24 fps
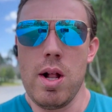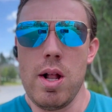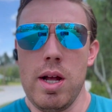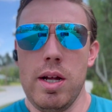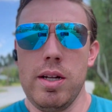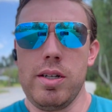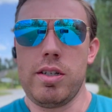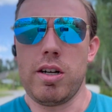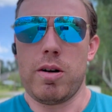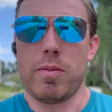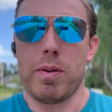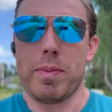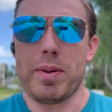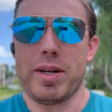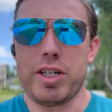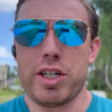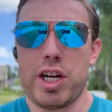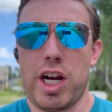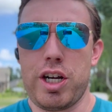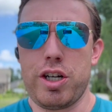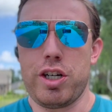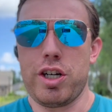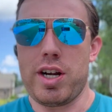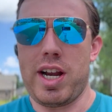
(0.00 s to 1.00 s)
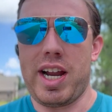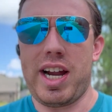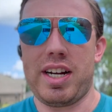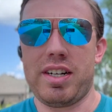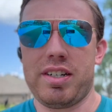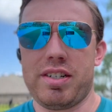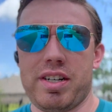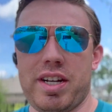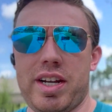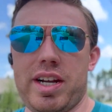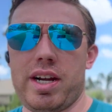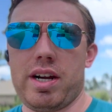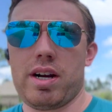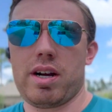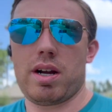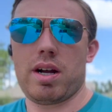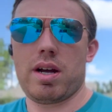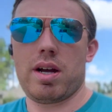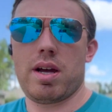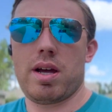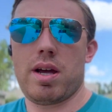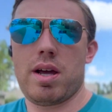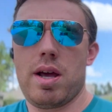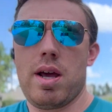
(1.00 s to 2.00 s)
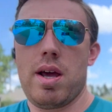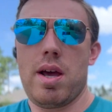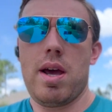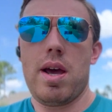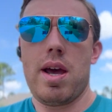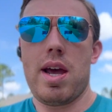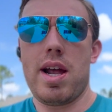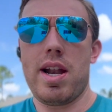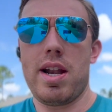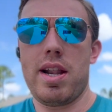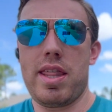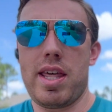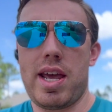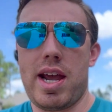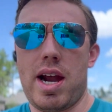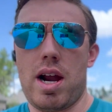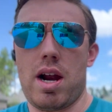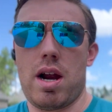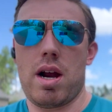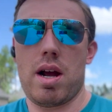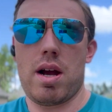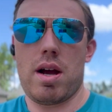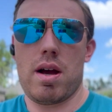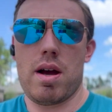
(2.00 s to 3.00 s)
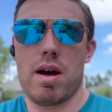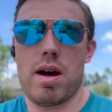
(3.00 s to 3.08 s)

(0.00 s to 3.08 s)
So I'm gonna be changing hands here and there.